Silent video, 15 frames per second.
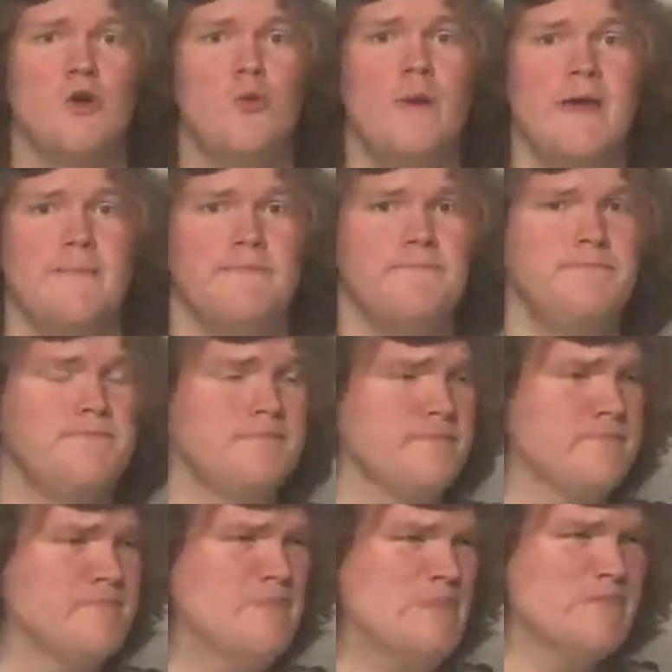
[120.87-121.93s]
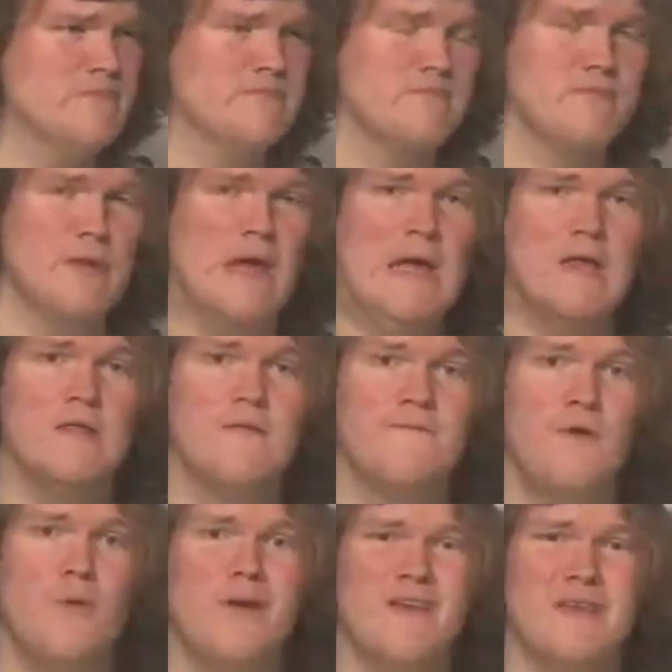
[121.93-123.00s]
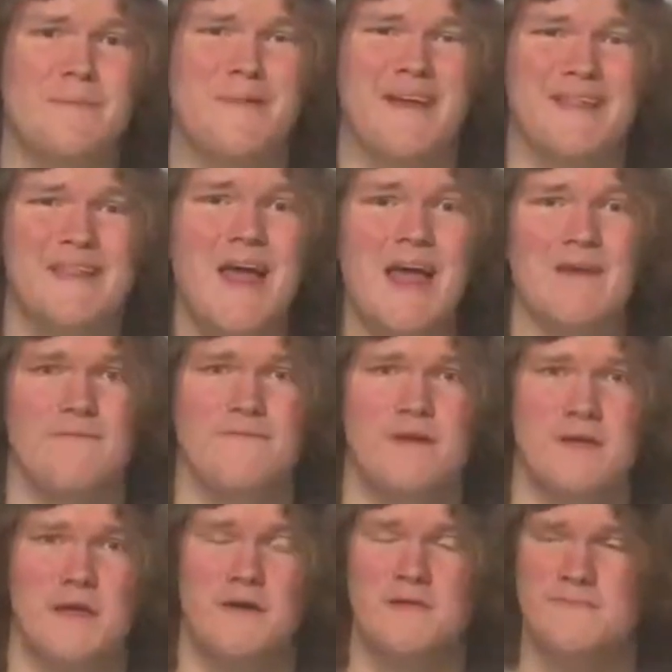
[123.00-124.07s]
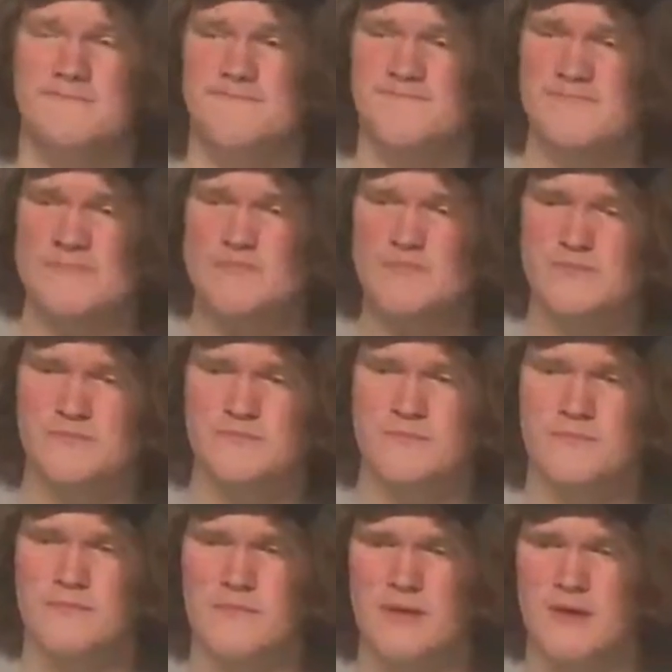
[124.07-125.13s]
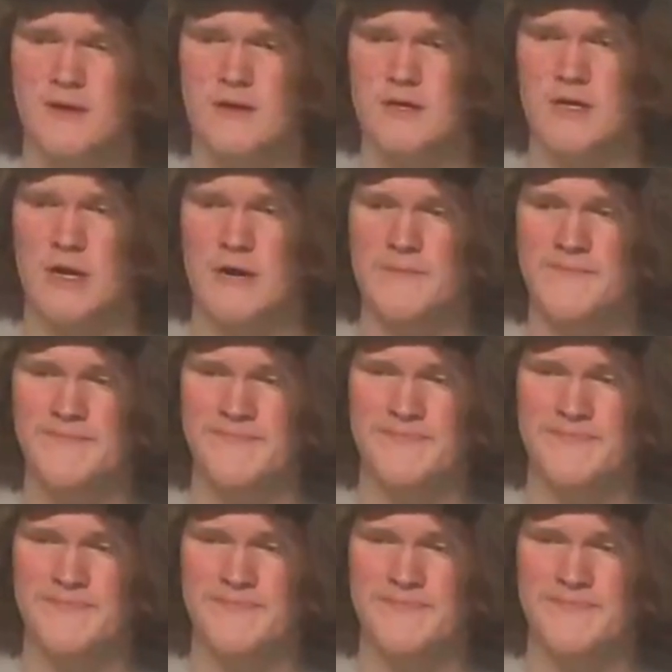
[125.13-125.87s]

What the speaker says: quit to focus on my life, you know? You know,